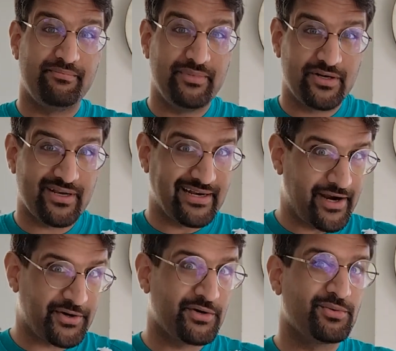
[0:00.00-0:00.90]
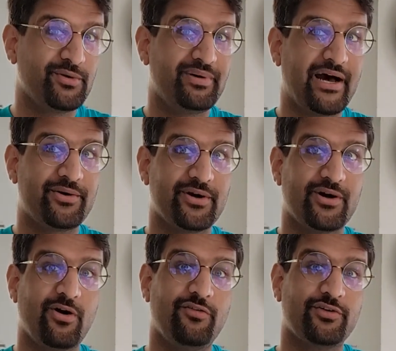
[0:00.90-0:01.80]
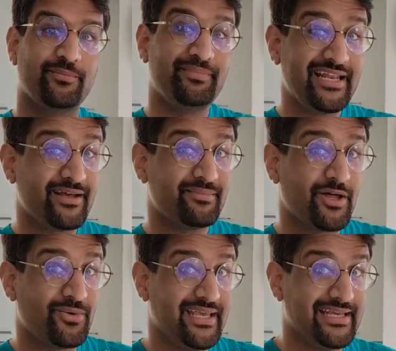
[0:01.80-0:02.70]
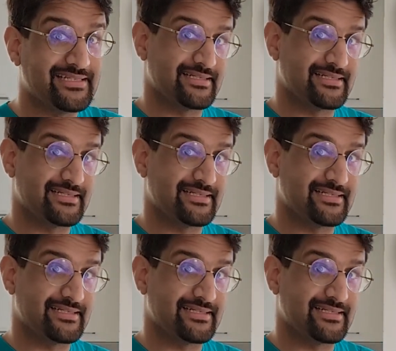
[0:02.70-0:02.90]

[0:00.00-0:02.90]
milk and arrowroot powder over medium-low heat.